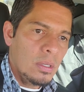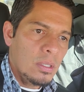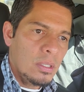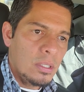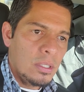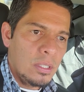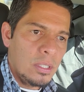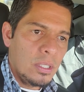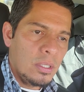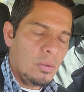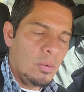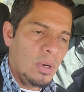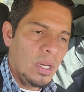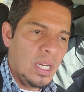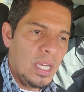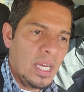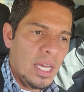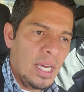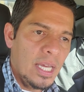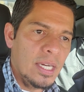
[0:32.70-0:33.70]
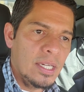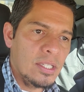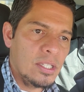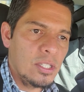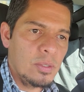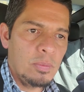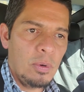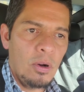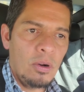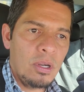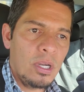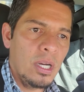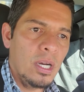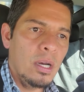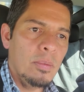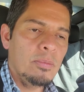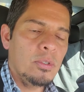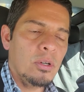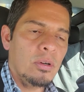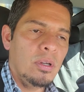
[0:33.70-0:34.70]
She went ahead and spoke
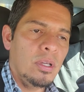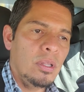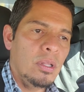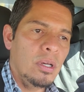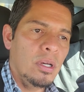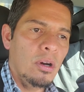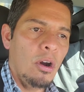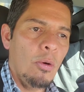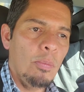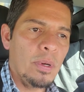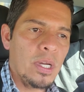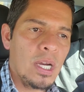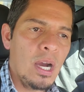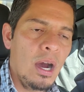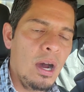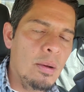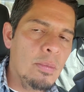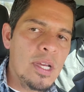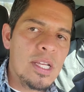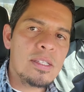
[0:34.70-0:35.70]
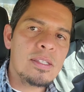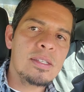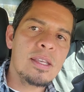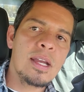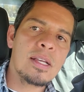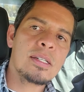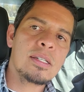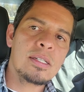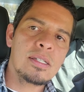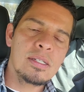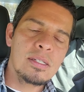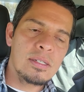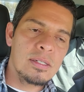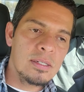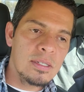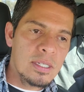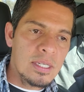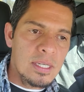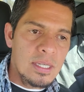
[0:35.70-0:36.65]
up during the open comment section.